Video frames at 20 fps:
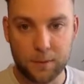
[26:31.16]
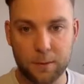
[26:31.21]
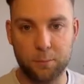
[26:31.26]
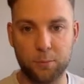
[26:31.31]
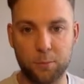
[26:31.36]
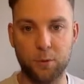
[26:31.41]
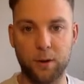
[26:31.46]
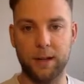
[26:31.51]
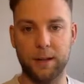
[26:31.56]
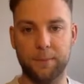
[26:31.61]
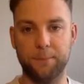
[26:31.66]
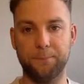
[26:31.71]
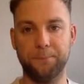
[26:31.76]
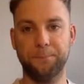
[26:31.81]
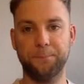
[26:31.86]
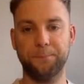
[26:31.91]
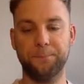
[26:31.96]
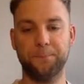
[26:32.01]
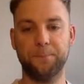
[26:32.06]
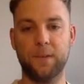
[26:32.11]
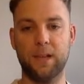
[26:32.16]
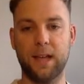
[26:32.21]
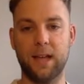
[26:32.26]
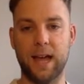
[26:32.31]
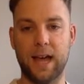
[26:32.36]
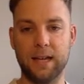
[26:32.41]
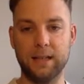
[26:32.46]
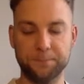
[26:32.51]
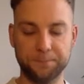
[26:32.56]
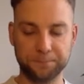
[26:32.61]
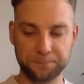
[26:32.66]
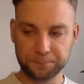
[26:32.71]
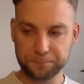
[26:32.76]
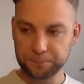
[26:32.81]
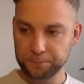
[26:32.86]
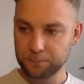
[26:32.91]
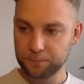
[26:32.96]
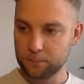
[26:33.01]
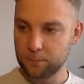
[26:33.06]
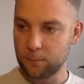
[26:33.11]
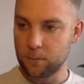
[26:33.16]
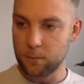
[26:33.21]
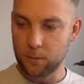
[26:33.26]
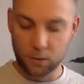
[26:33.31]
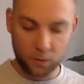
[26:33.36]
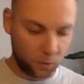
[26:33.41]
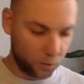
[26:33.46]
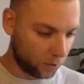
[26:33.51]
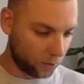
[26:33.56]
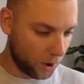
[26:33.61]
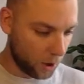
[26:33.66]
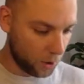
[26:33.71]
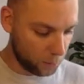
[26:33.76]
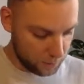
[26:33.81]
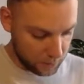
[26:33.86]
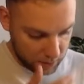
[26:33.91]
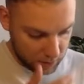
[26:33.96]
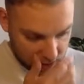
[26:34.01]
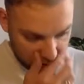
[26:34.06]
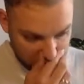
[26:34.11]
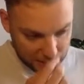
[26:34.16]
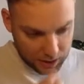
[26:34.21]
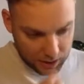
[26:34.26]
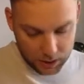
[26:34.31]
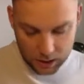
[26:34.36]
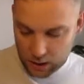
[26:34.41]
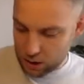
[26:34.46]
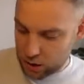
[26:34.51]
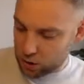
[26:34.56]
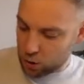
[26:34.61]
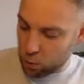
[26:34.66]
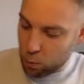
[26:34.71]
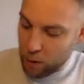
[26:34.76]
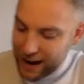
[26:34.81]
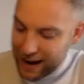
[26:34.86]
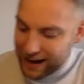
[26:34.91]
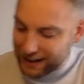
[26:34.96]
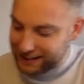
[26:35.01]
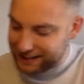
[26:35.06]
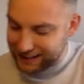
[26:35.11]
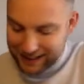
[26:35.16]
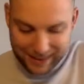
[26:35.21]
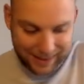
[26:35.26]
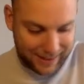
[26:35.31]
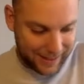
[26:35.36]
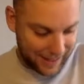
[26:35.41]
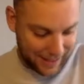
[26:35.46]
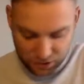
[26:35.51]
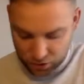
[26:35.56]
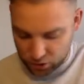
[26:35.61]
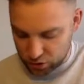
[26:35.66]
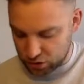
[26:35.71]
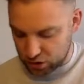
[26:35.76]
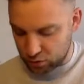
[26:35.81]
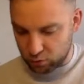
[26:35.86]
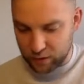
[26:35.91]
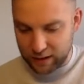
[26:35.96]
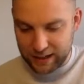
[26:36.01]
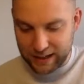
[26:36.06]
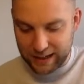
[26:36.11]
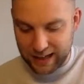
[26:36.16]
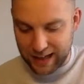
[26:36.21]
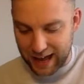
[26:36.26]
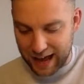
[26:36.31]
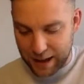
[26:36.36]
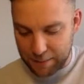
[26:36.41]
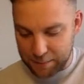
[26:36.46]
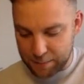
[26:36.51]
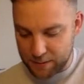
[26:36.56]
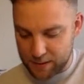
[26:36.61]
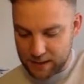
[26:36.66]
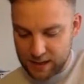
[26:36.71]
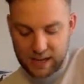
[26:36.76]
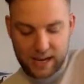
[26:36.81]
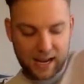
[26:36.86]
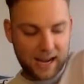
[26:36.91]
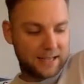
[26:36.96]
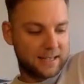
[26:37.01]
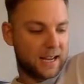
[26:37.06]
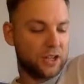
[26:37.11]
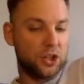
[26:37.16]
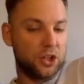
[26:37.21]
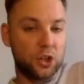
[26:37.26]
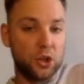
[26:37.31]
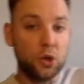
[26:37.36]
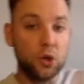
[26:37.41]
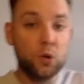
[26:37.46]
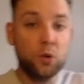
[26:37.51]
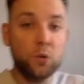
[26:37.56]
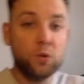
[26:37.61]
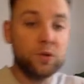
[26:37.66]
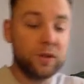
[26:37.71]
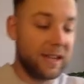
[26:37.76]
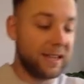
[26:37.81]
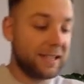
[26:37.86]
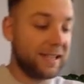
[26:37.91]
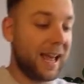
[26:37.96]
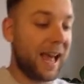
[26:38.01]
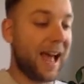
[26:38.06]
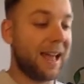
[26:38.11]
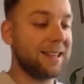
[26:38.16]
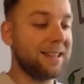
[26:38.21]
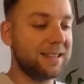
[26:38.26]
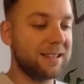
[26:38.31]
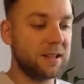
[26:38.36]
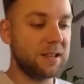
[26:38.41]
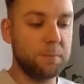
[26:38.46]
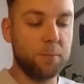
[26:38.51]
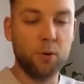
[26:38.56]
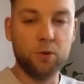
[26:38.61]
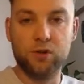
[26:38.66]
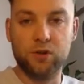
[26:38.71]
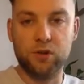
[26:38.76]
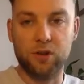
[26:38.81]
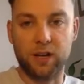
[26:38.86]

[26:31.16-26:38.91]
Brilliant. Okay, so the way I did this, just to recap, is I used this answer button.